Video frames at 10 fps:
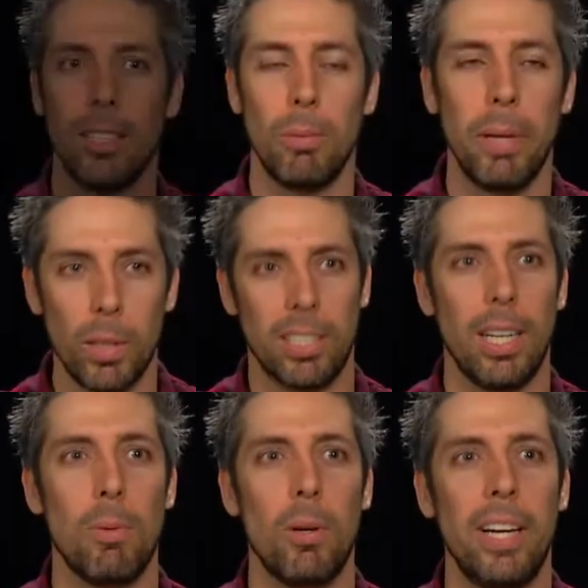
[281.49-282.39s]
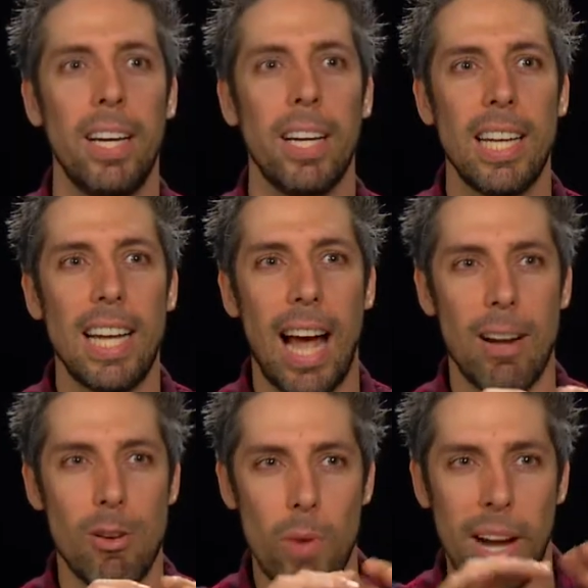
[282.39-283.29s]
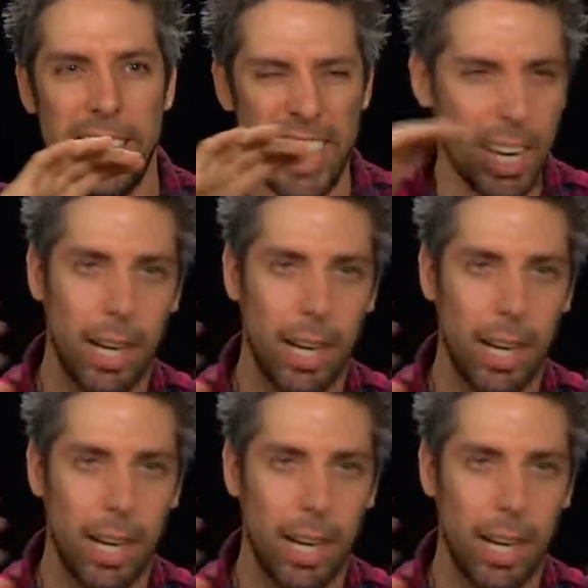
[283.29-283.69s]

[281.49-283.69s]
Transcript: You'll be watching a movie, and right in the